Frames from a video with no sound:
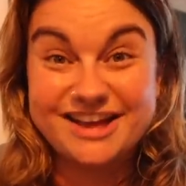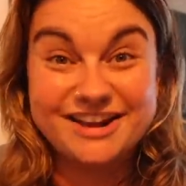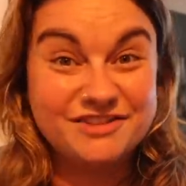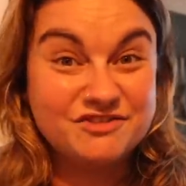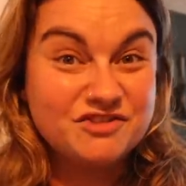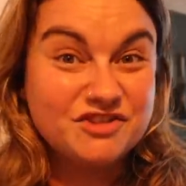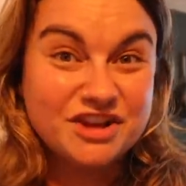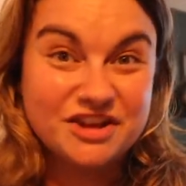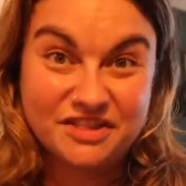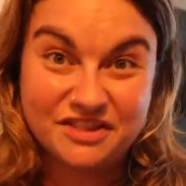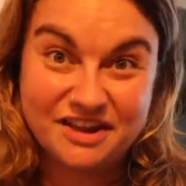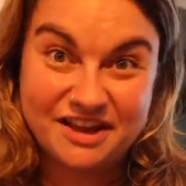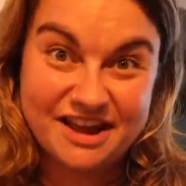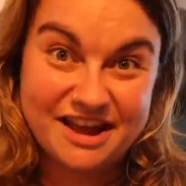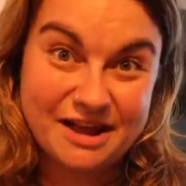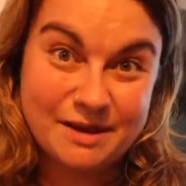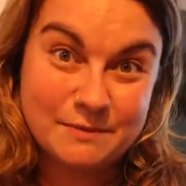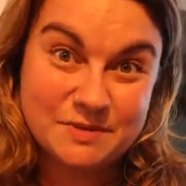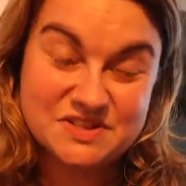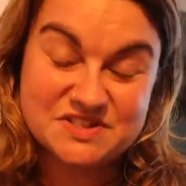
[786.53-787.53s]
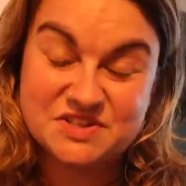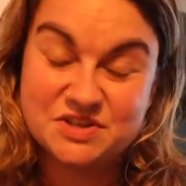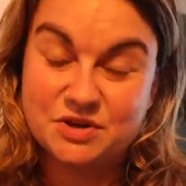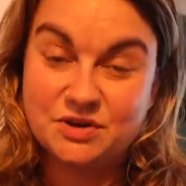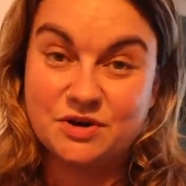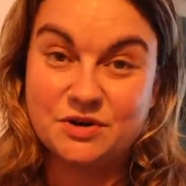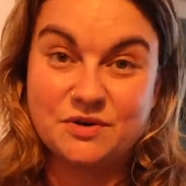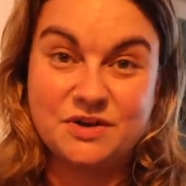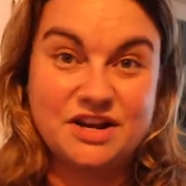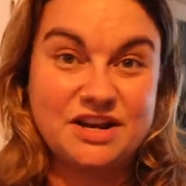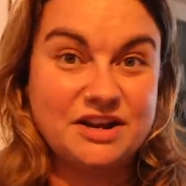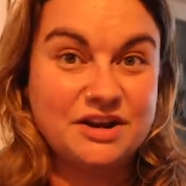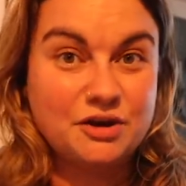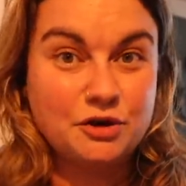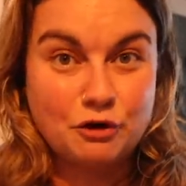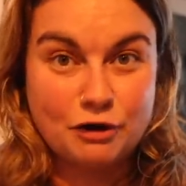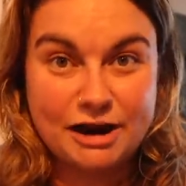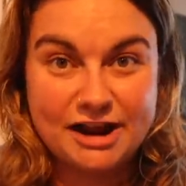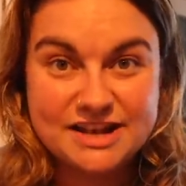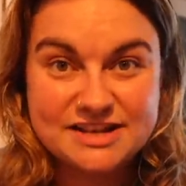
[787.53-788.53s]
And if nothing happens and you don't need it,
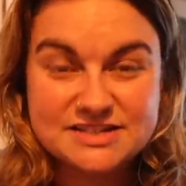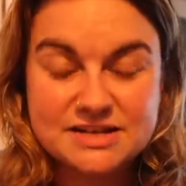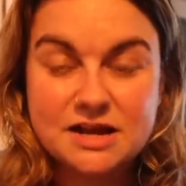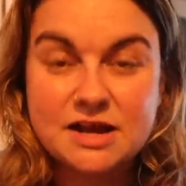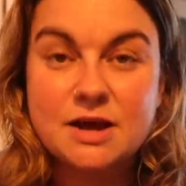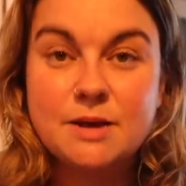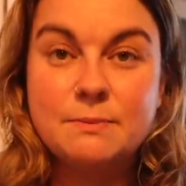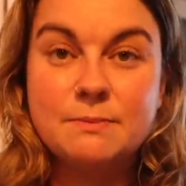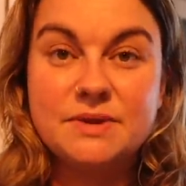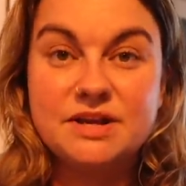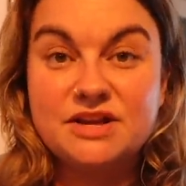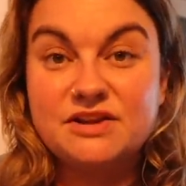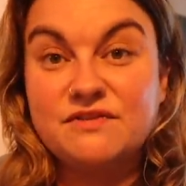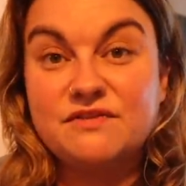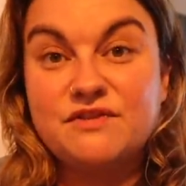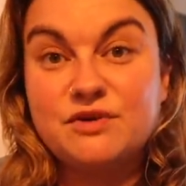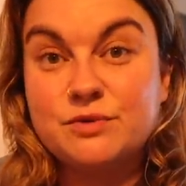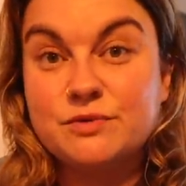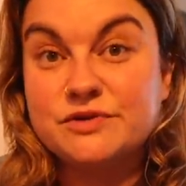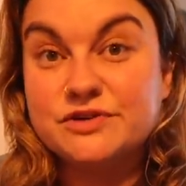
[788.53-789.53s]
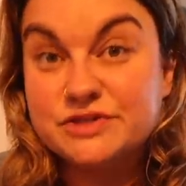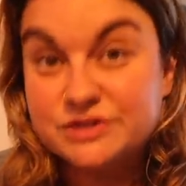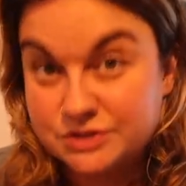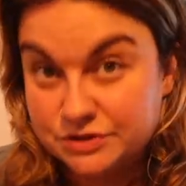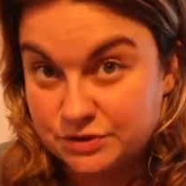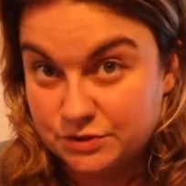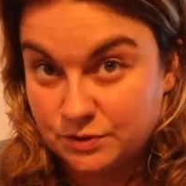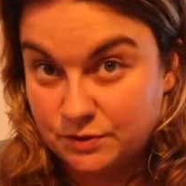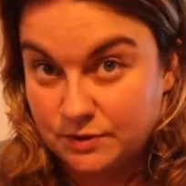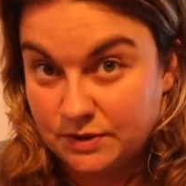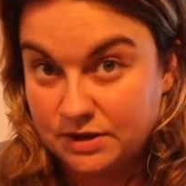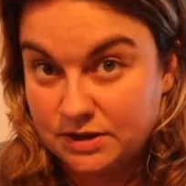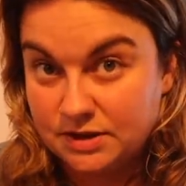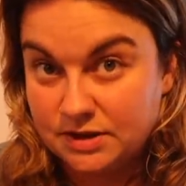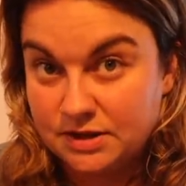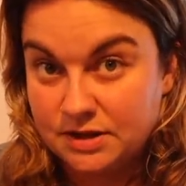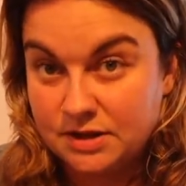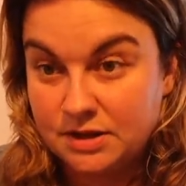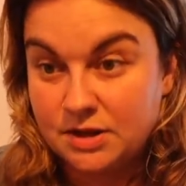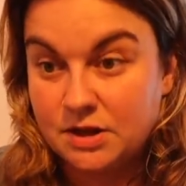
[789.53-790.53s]
great. But if you do,
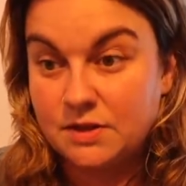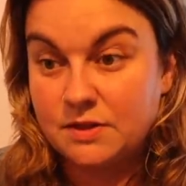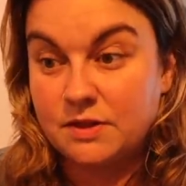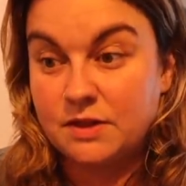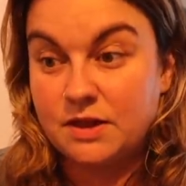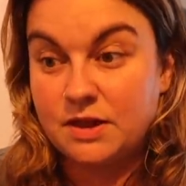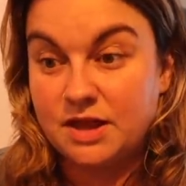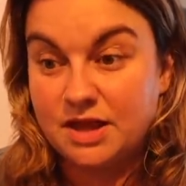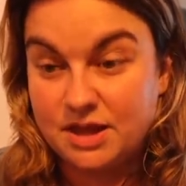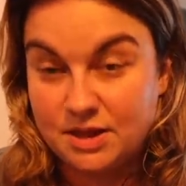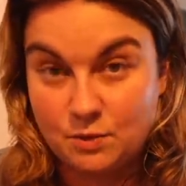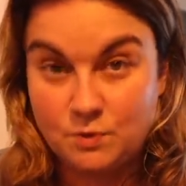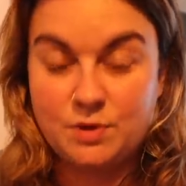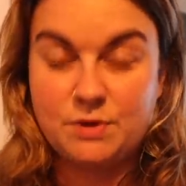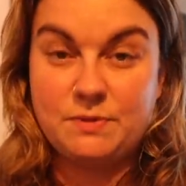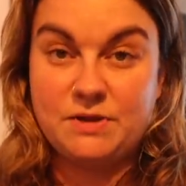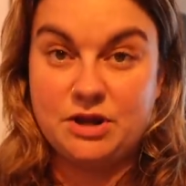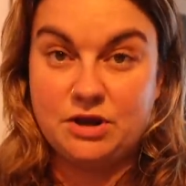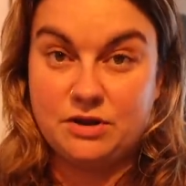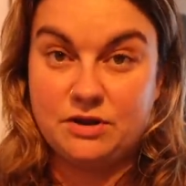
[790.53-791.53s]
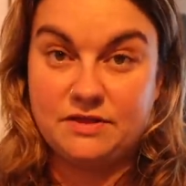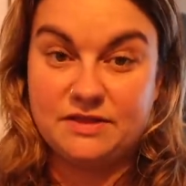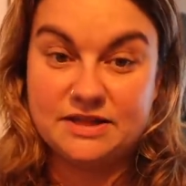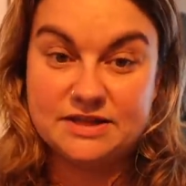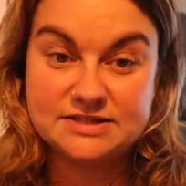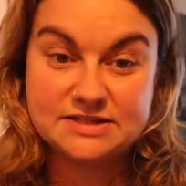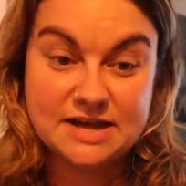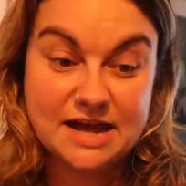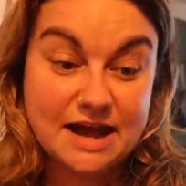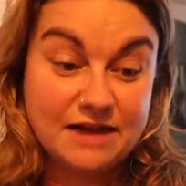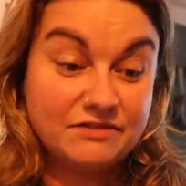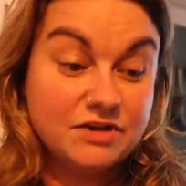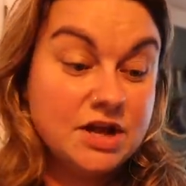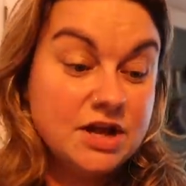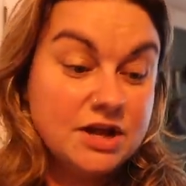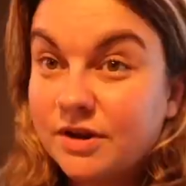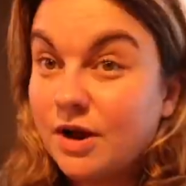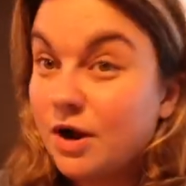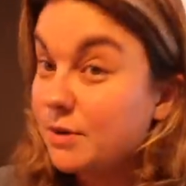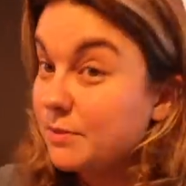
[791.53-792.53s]
it would be a good thing to have.
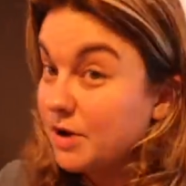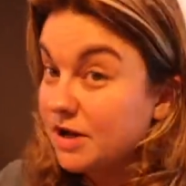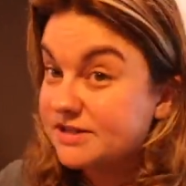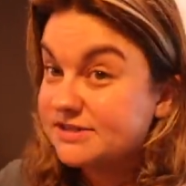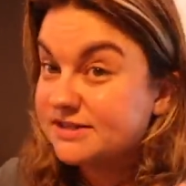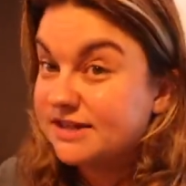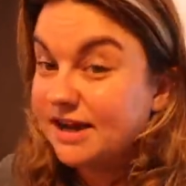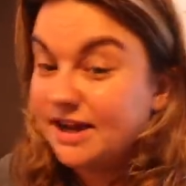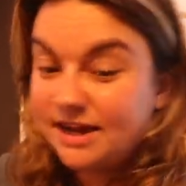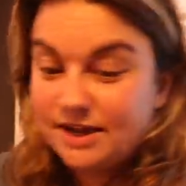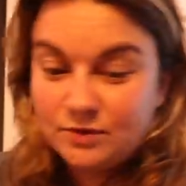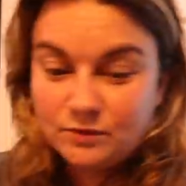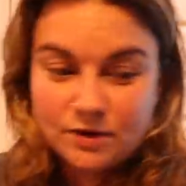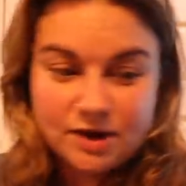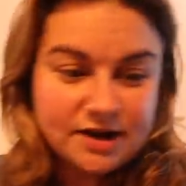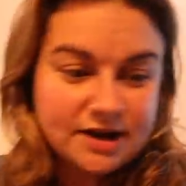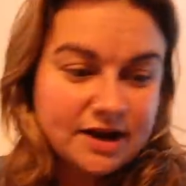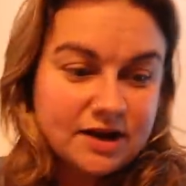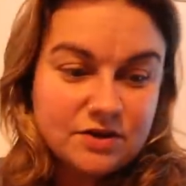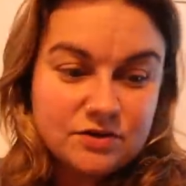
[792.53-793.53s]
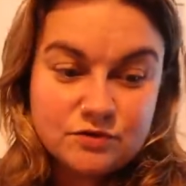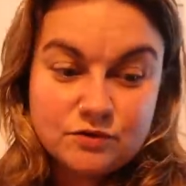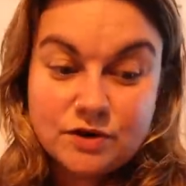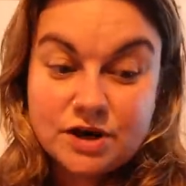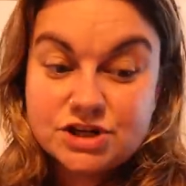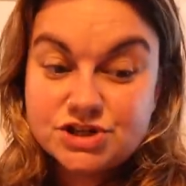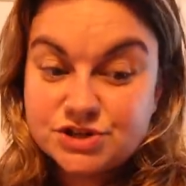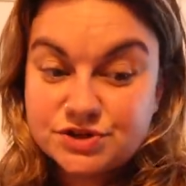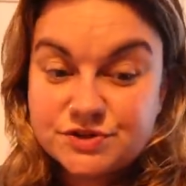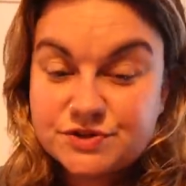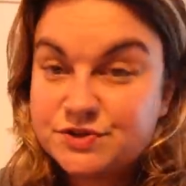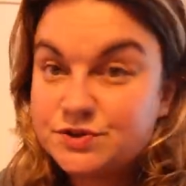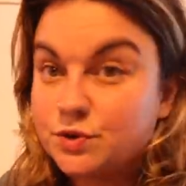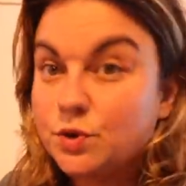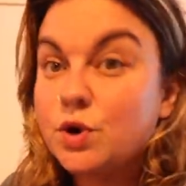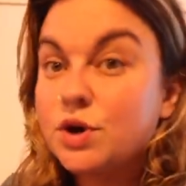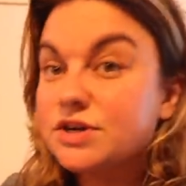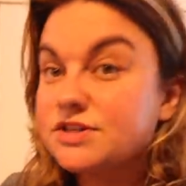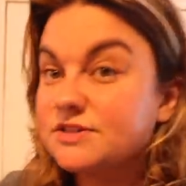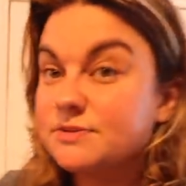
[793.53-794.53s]
Now I'm not saying run out and rush the
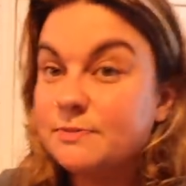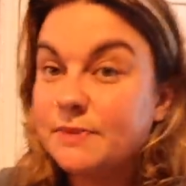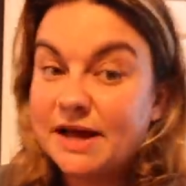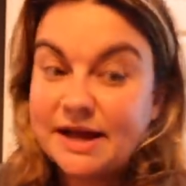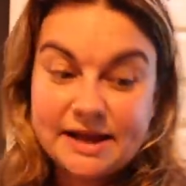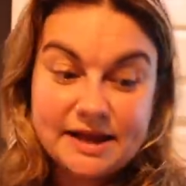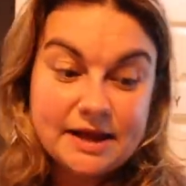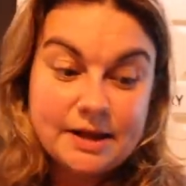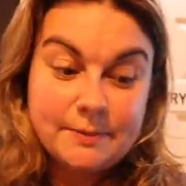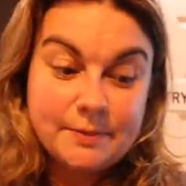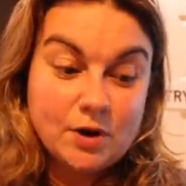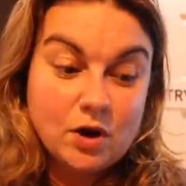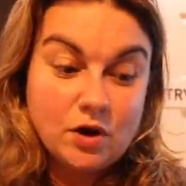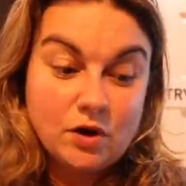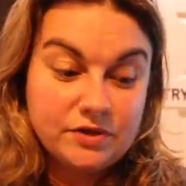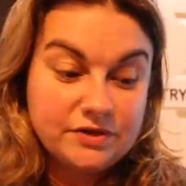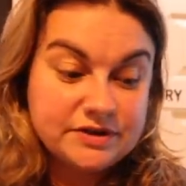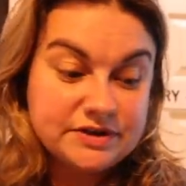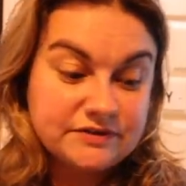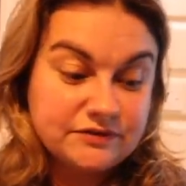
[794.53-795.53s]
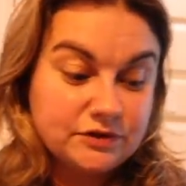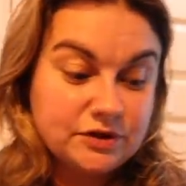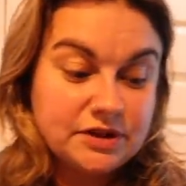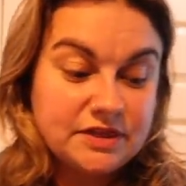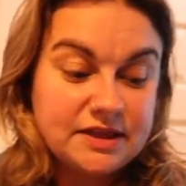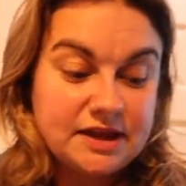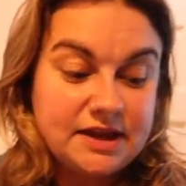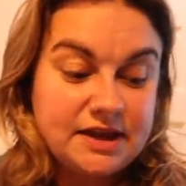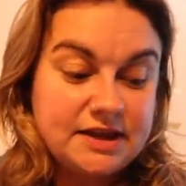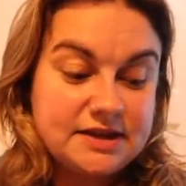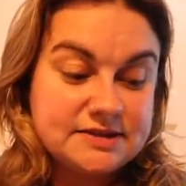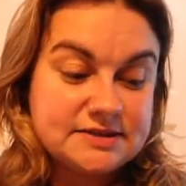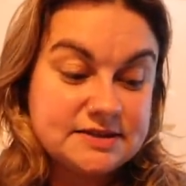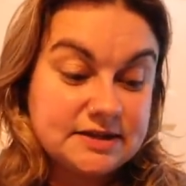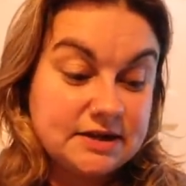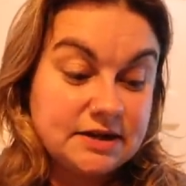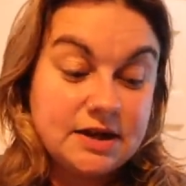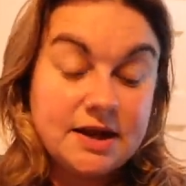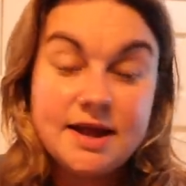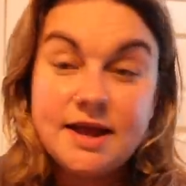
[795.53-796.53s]
stores and buy up all the different things
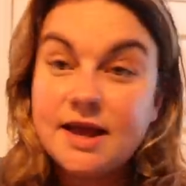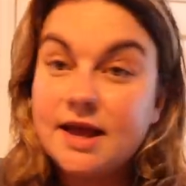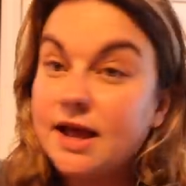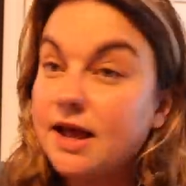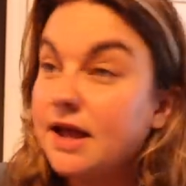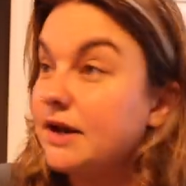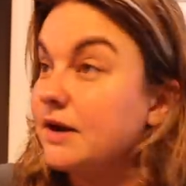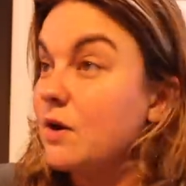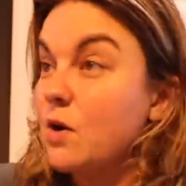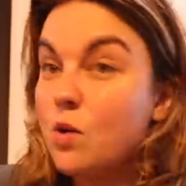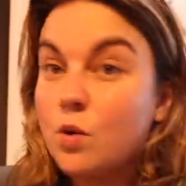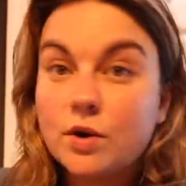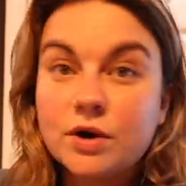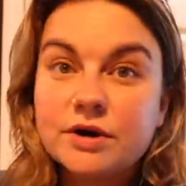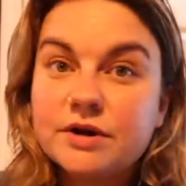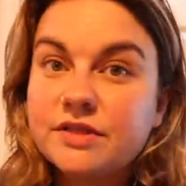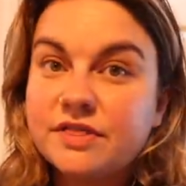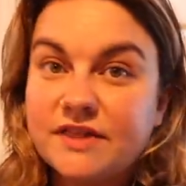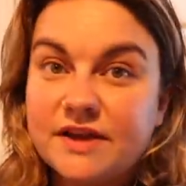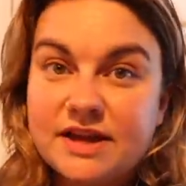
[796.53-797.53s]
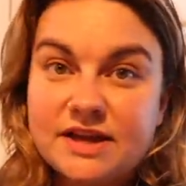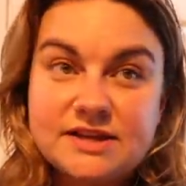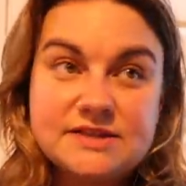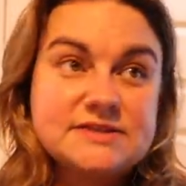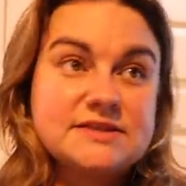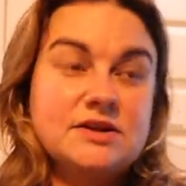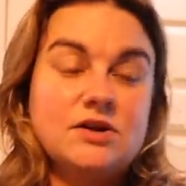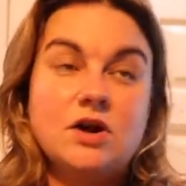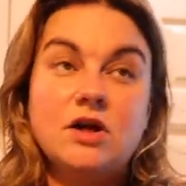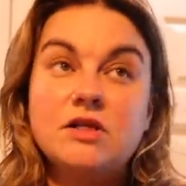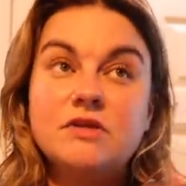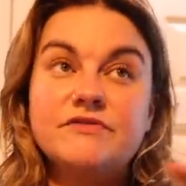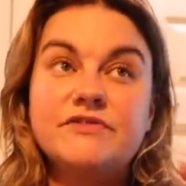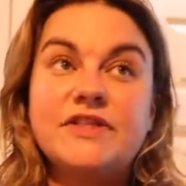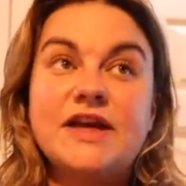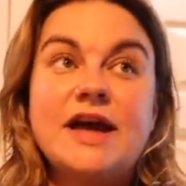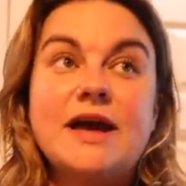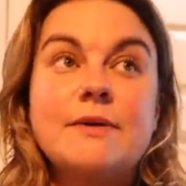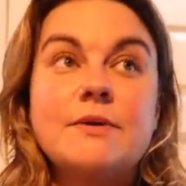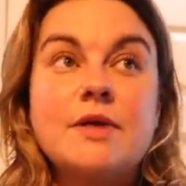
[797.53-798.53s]
and, and hoard things and all of
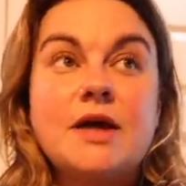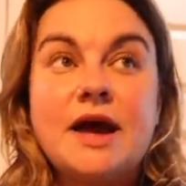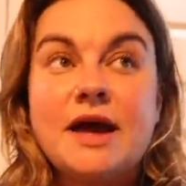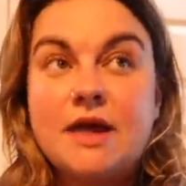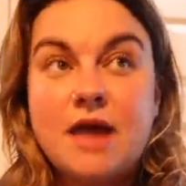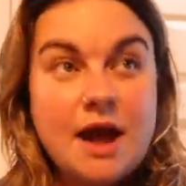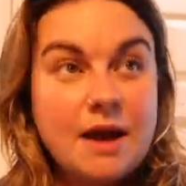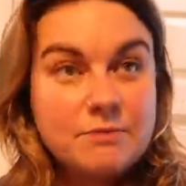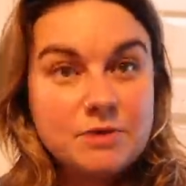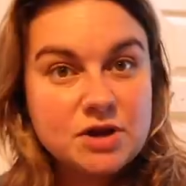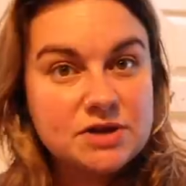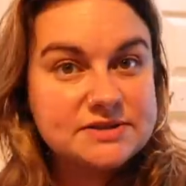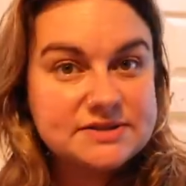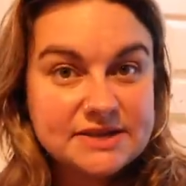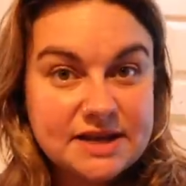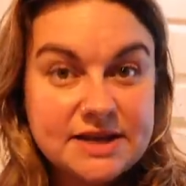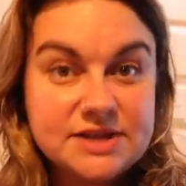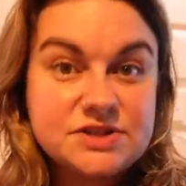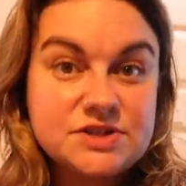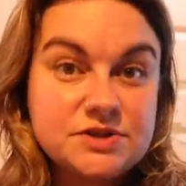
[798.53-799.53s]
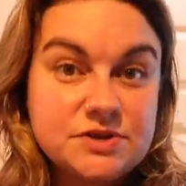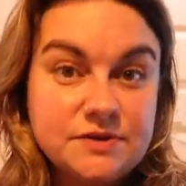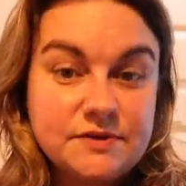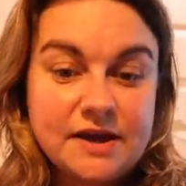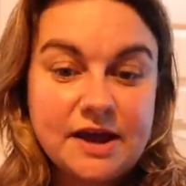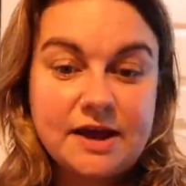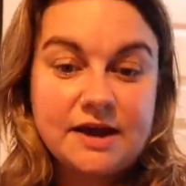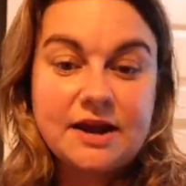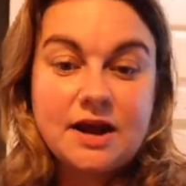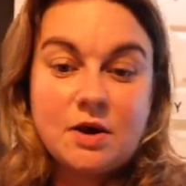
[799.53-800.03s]
that. I, I'm not saying to do that.